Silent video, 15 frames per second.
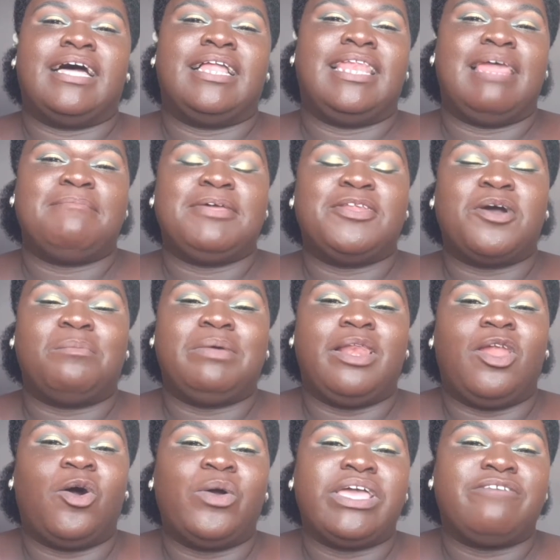Let me know
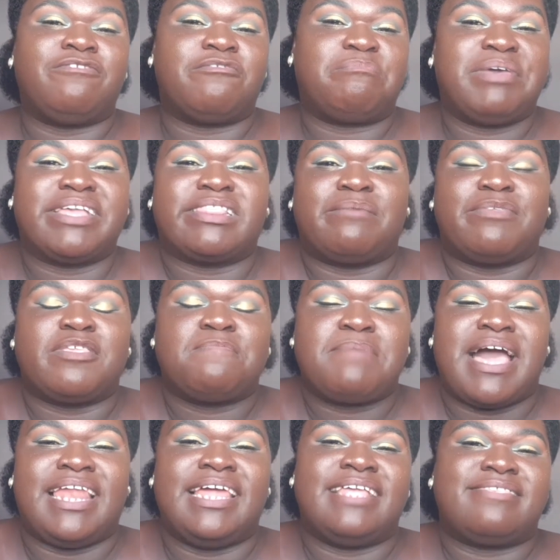below if you've picked up this
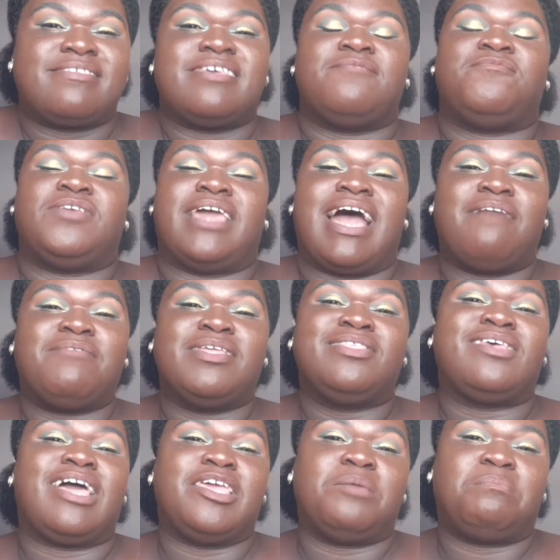palette. If you
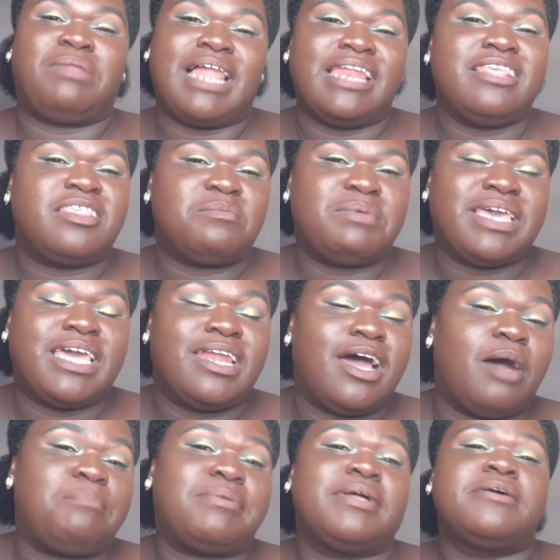haven't, are you planning to pick it
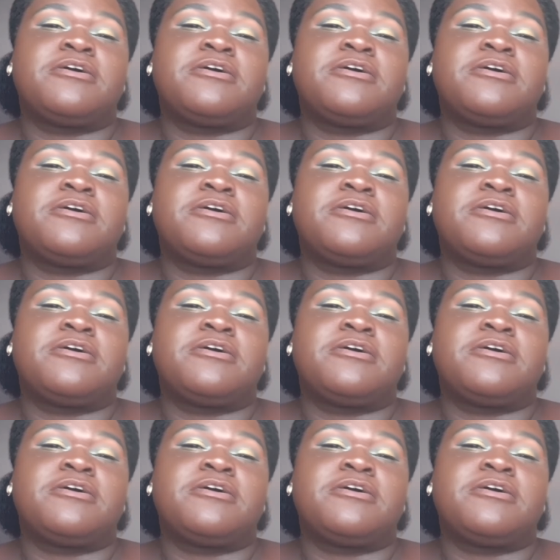up?